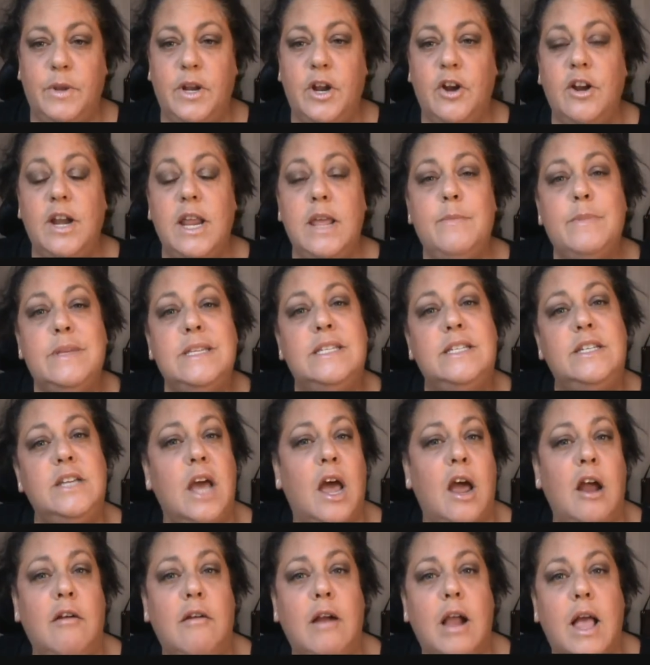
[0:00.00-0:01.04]
But her name is
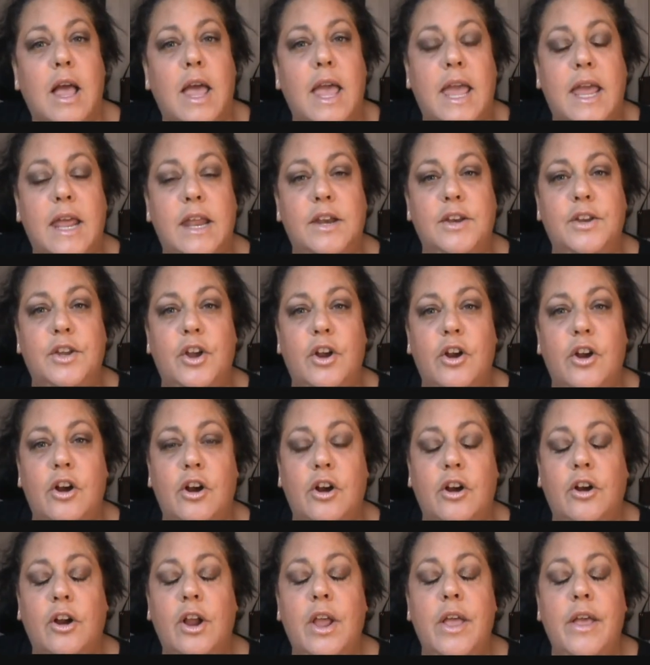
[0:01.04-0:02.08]
Dara, and
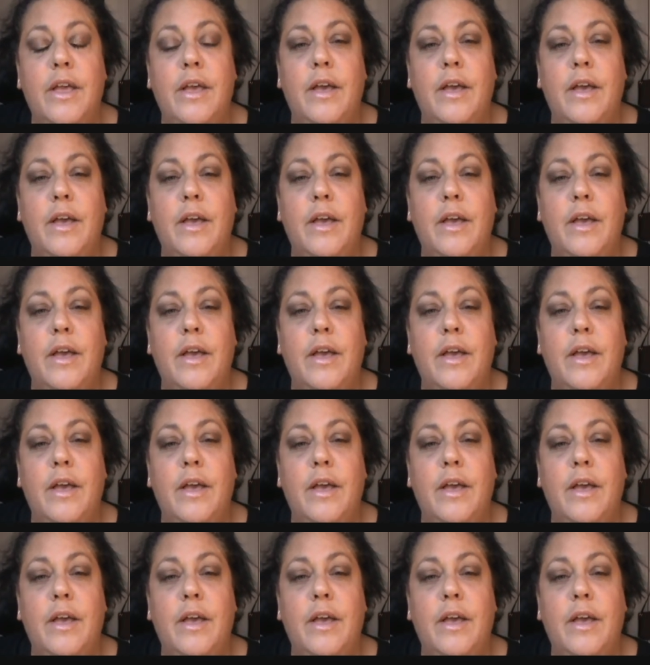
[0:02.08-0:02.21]
her